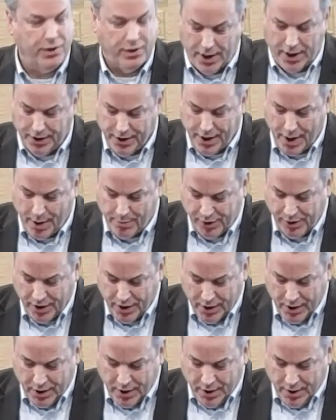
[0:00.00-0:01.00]
are held up
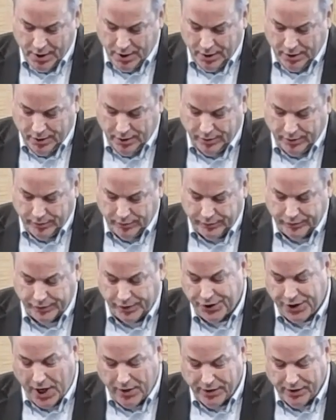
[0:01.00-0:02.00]
for
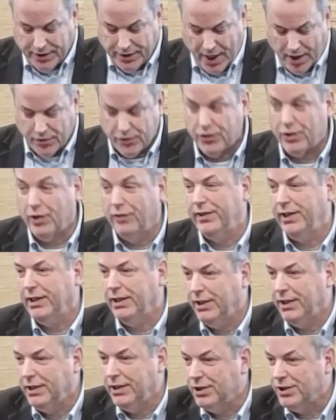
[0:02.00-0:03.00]
shouting down Soviet
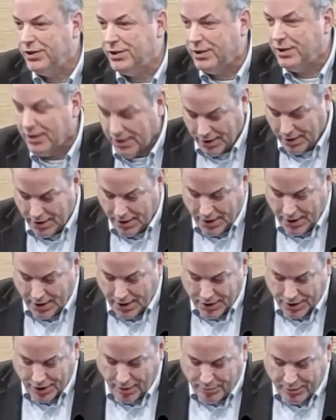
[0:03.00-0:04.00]
leaders.
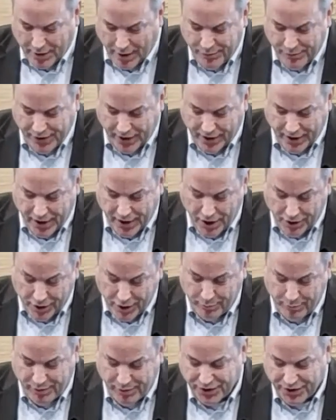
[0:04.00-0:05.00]
Sometimes they are held
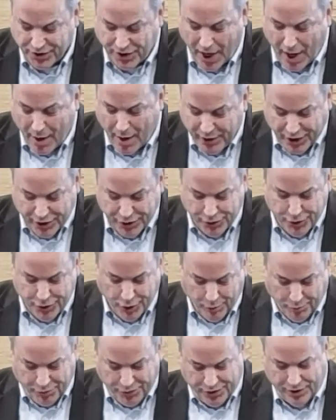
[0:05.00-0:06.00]
up as communist
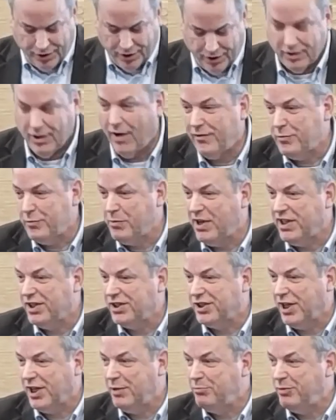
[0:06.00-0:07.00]
dupes, often by the
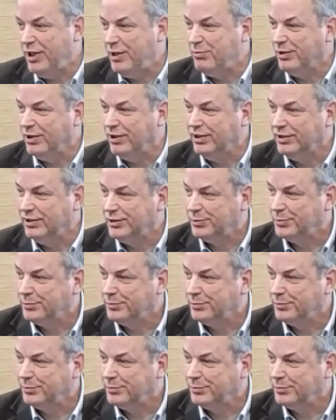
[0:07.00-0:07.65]
same people.